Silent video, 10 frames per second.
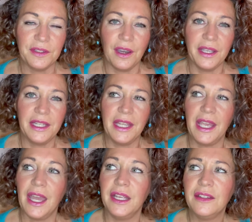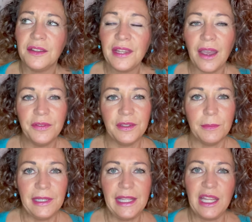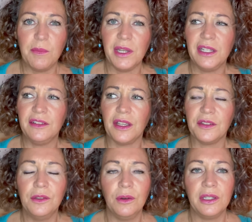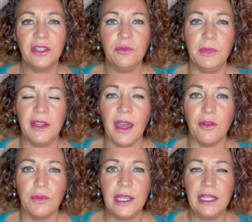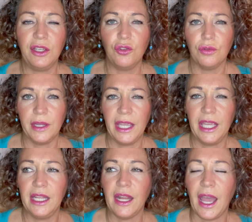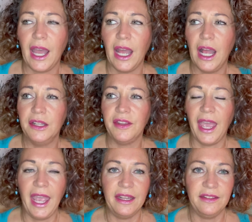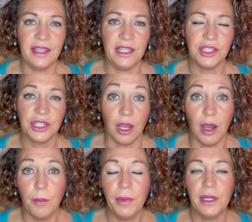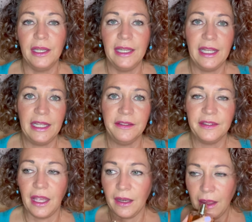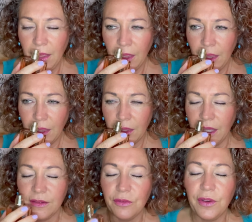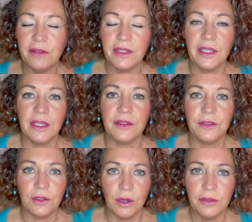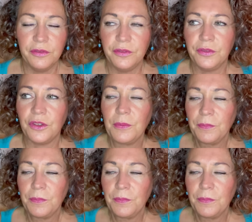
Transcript: are in here. It does have some lily, but it does not give me that really green and heady, sharp lily scent. It's very soft.